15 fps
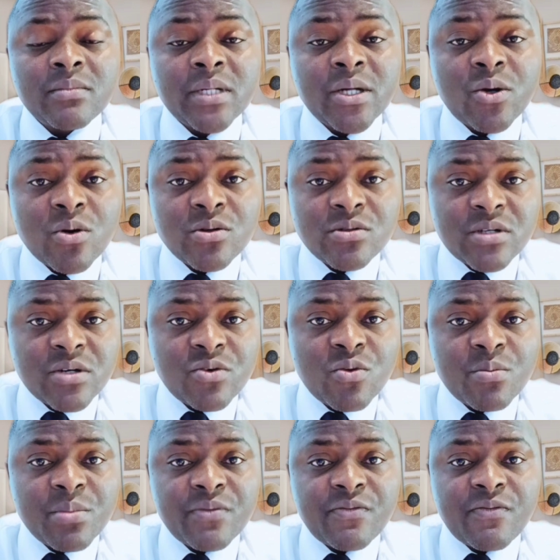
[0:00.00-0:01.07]
the country
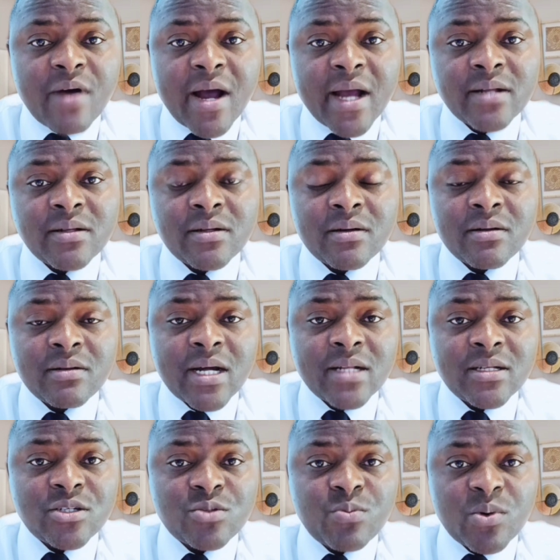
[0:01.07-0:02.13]
will be fine
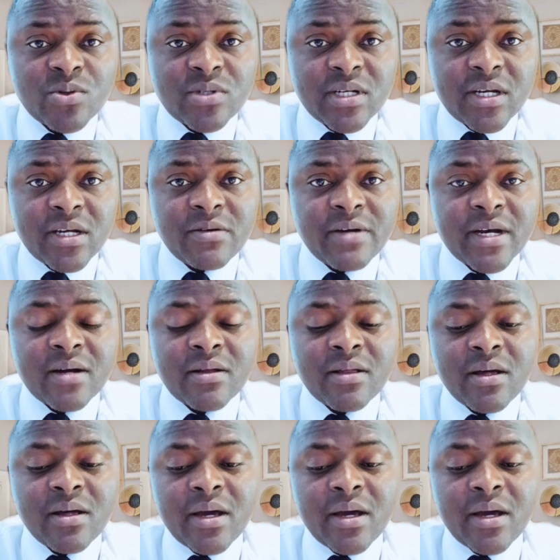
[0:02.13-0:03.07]
at the sport area.